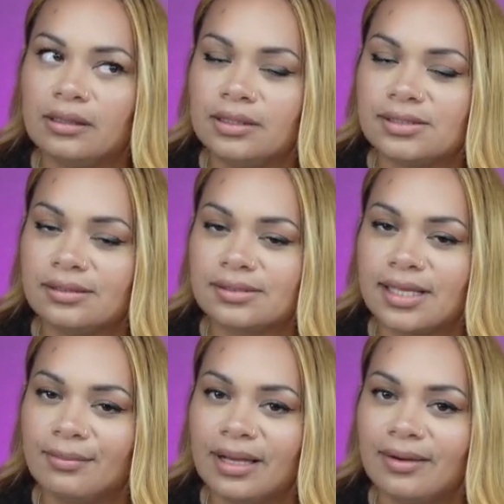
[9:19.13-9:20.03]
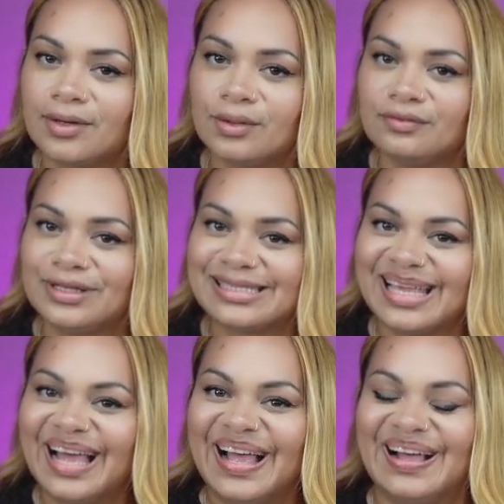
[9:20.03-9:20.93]
these nails came out. I don't know if you can
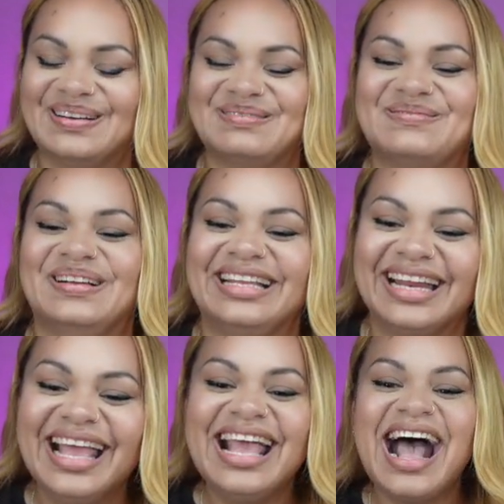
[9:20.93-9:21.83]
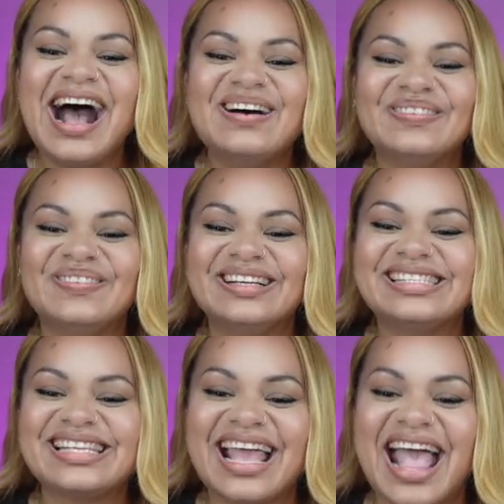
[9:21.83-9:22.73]
tell, but
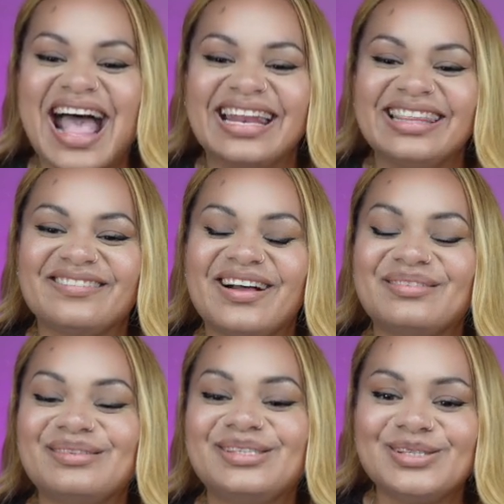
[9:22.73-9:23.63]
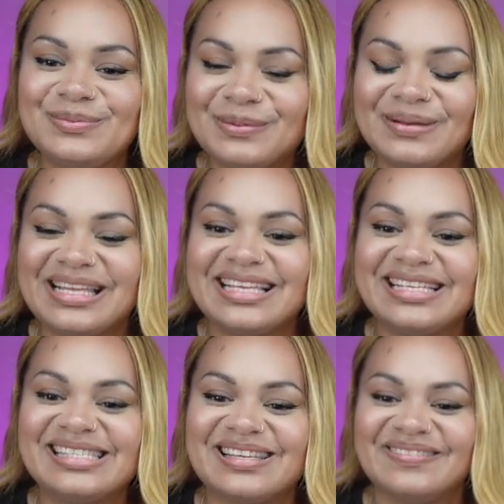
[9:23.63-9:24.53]
once I added them, I was super
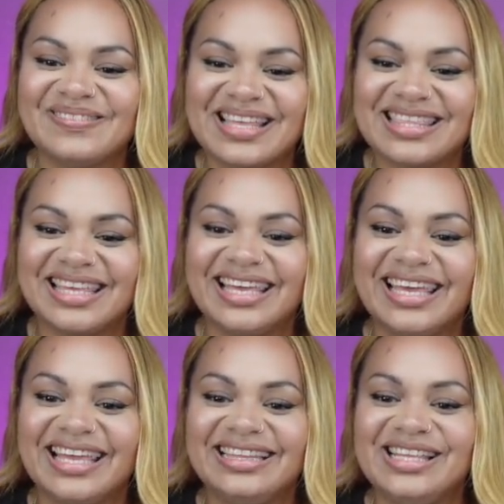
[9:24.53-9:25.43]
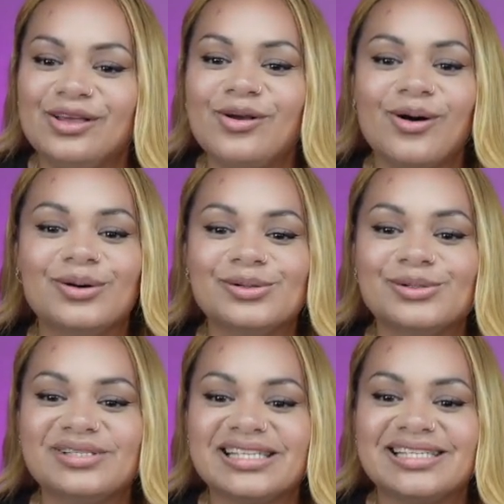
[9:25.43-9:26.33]
pleased with it. The
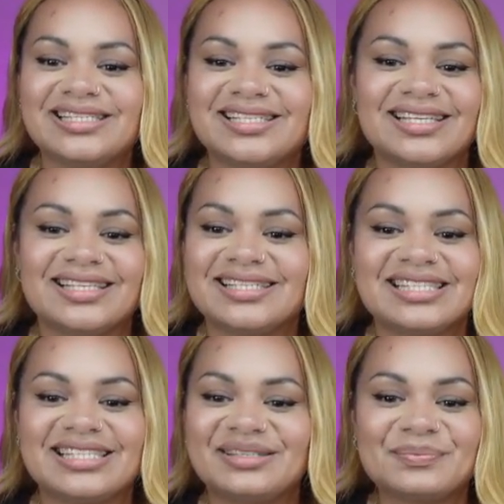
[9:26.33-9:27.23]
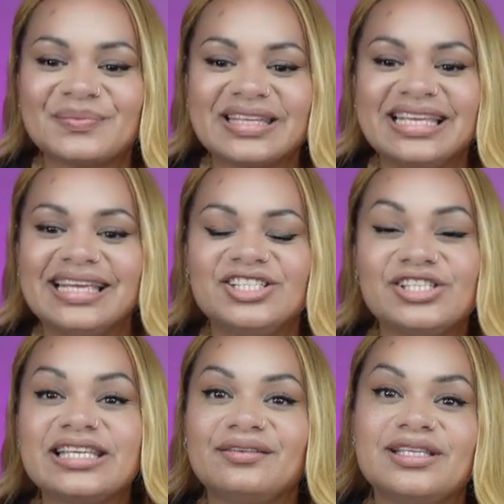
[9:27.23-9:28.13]
gold is it
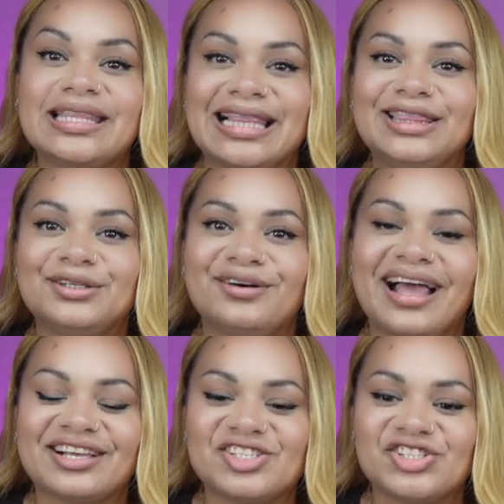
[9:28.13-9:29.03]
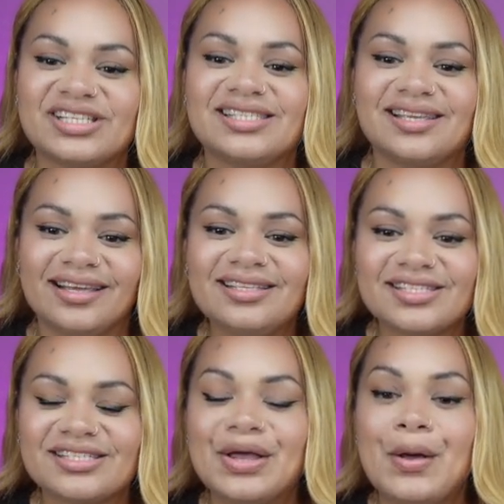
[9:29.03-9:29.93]
just gives it that little extra
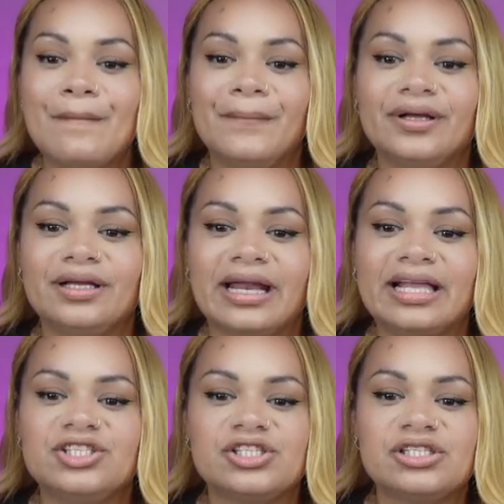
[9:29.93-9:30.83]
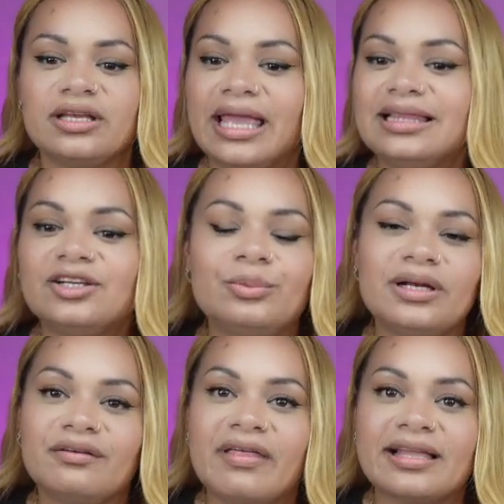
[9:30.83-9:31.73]
touch. But I just took a little
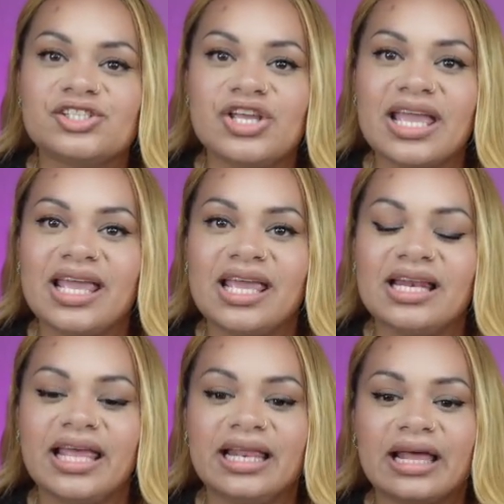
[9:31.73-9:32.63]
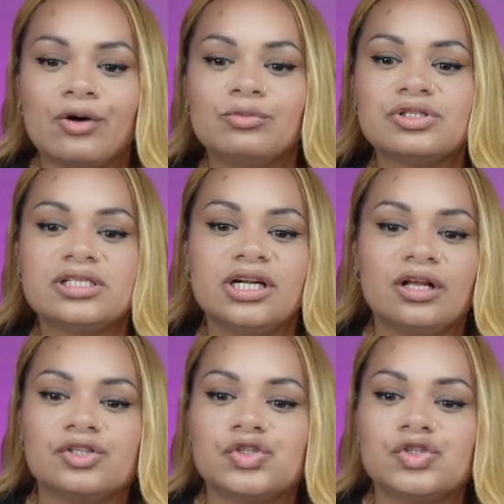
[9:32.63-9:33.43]
bit of that chain and I almost did a